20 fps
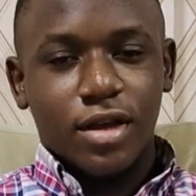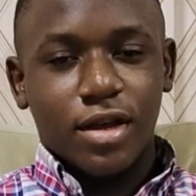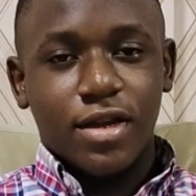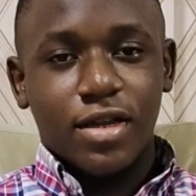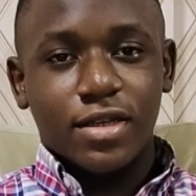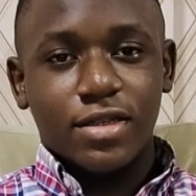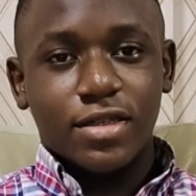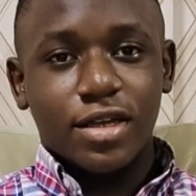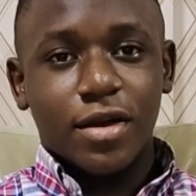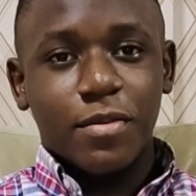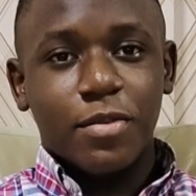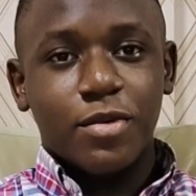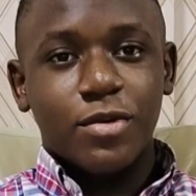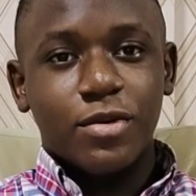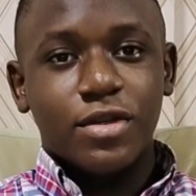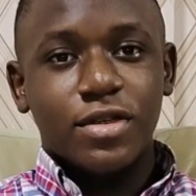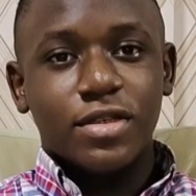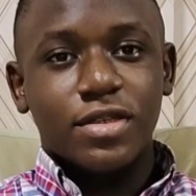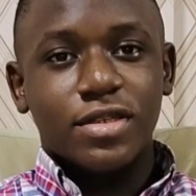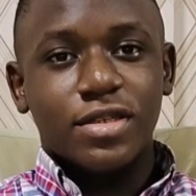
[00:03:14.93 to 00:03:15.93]
An
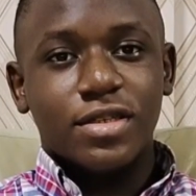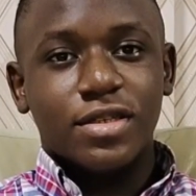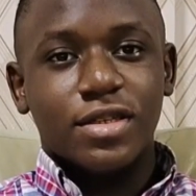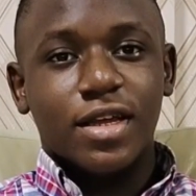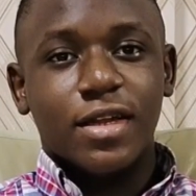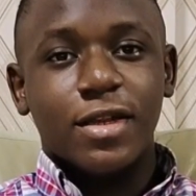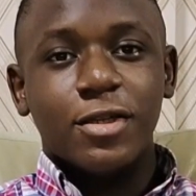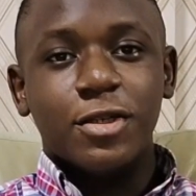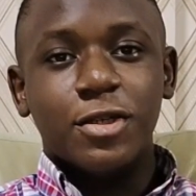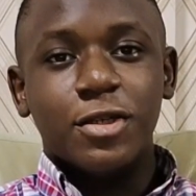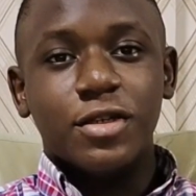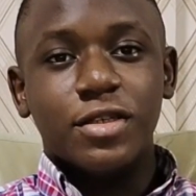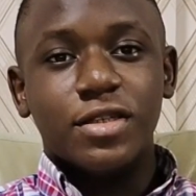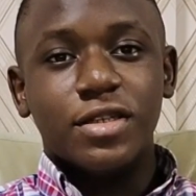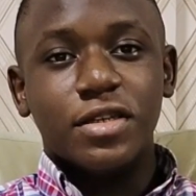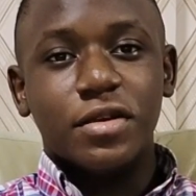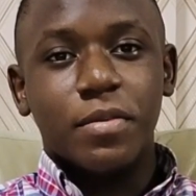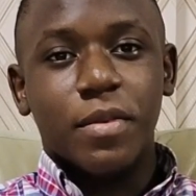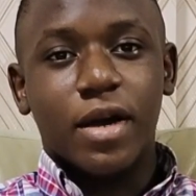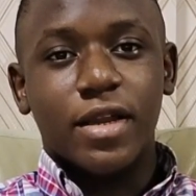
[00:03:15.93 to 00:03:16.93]
example is Nigeria's
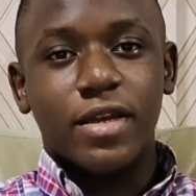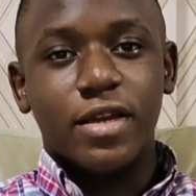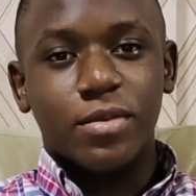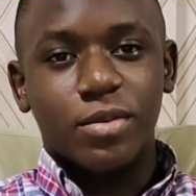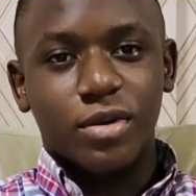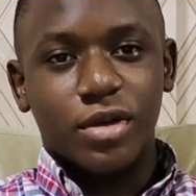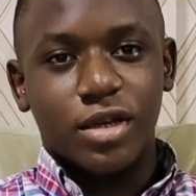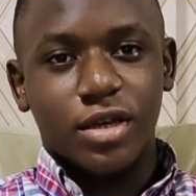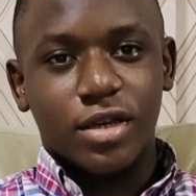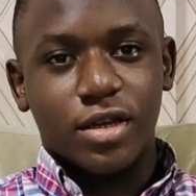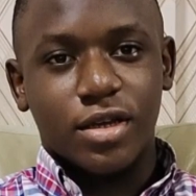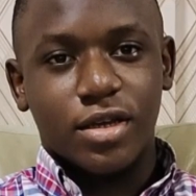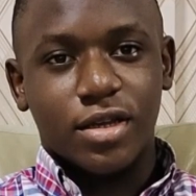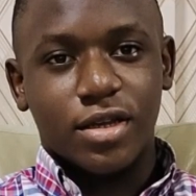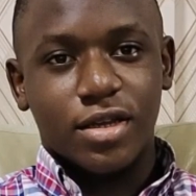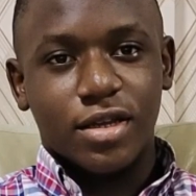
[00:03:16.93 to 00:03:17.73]
name, Adeboye.